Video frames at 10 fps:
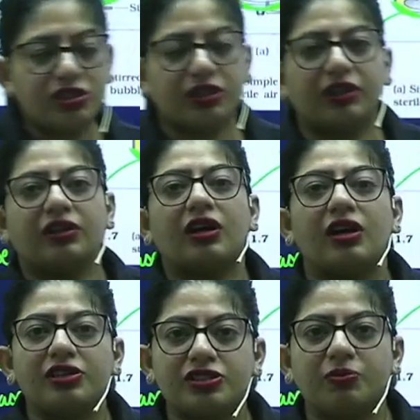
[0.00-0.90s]
in the
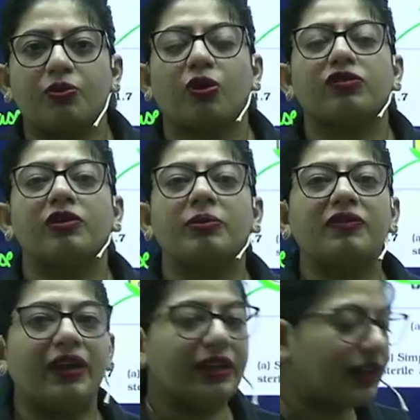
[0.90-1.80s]
culture broth will be
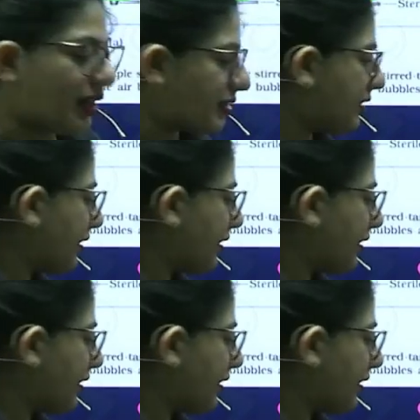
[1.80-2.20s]
very less